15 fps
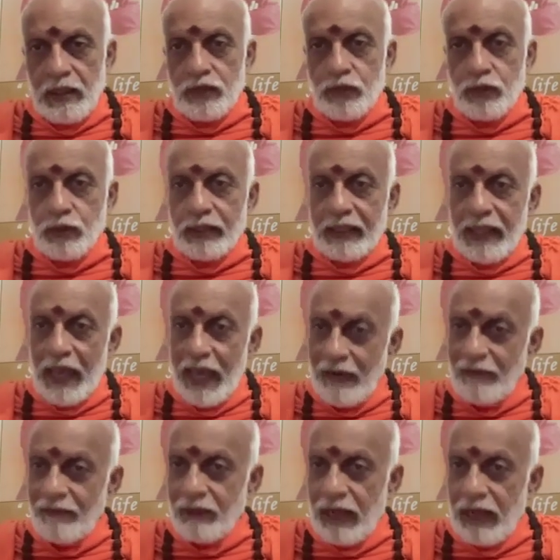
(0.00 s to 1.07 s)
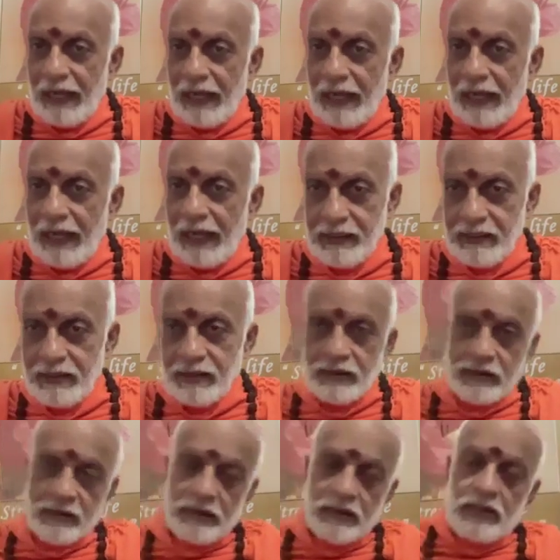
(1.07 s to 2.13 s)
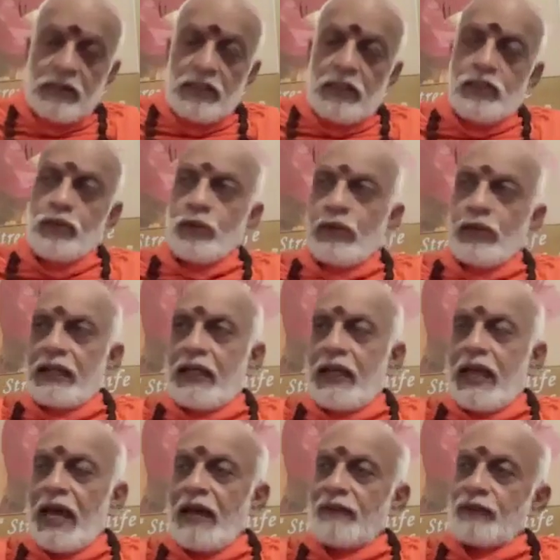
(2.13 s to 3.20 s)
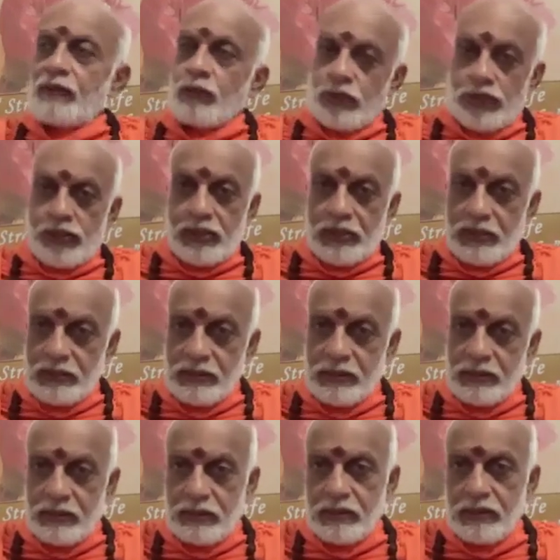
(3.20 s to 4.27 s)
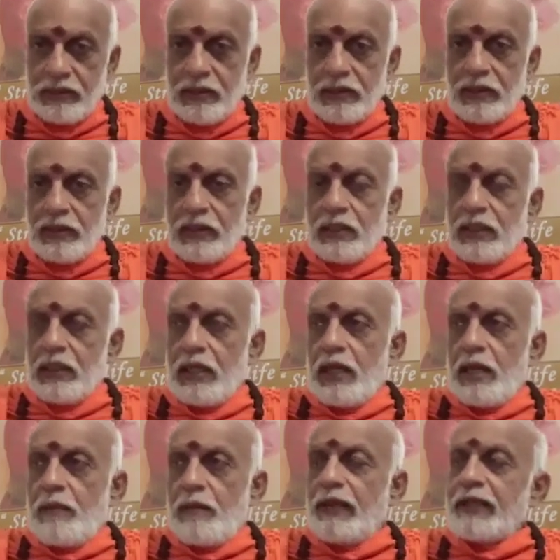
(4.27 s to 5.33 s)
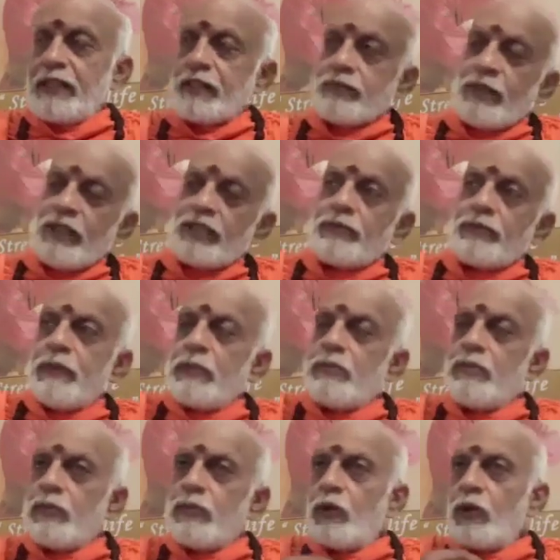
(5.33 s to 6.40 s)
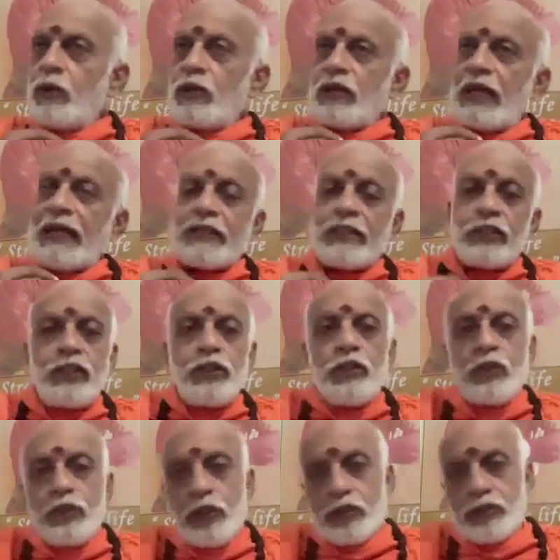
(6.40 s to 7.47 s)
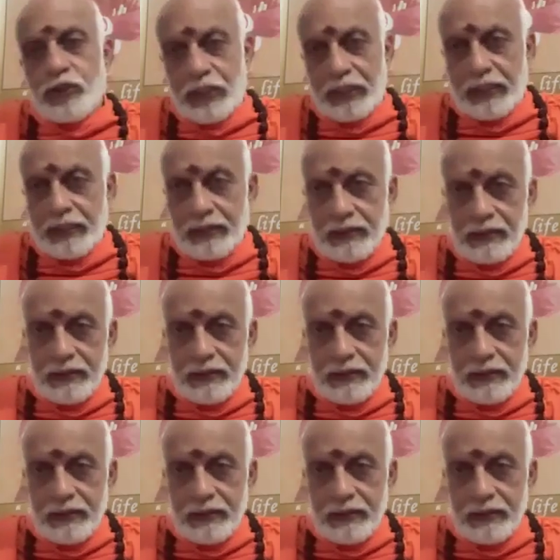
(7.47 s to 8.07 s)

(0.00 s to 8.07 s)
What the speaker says: You can have ideas, you can have questions, but it must be more like curiosity,